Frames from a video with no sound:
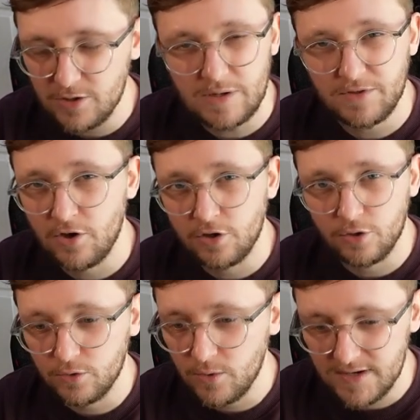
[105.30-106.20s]
you something on
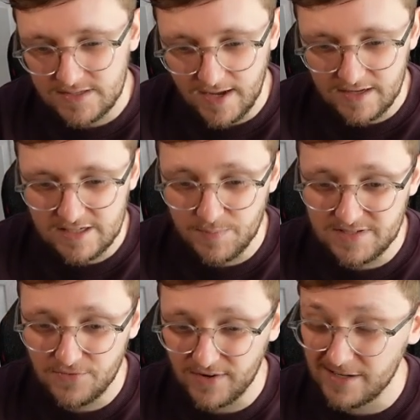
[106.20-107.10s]
Google in a second
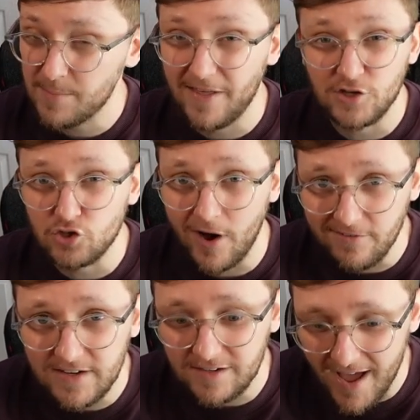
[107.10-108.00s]
specifically about the
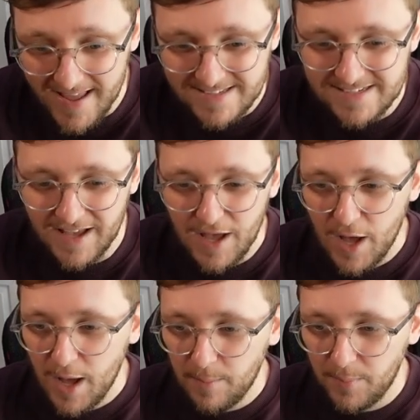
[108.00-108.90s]
traffic
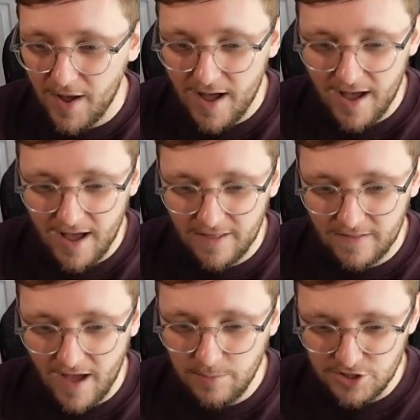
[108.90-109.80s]
lights, but
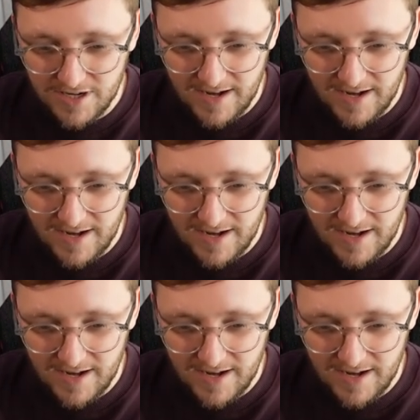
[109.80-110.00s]
I'm just